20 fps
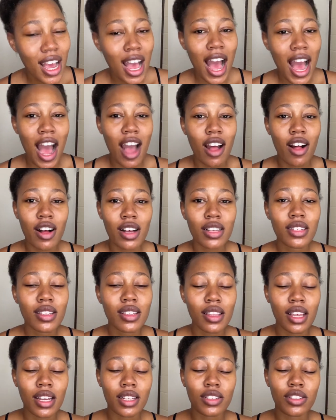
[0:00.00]
I ask
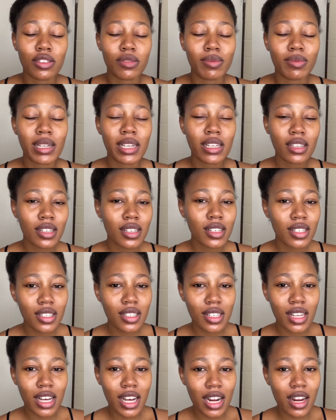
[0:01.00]
that you
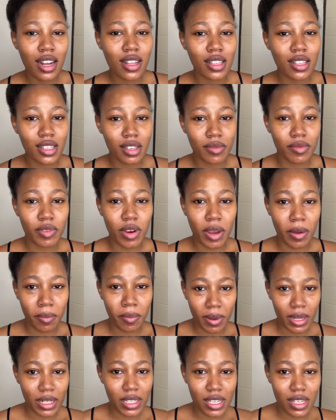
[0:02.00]
please click the subscribe
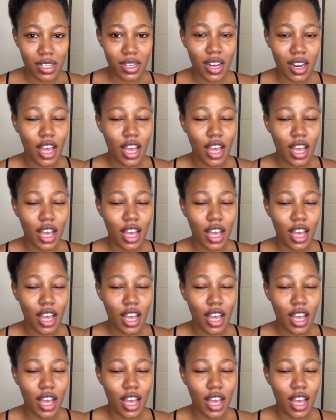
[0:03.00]
button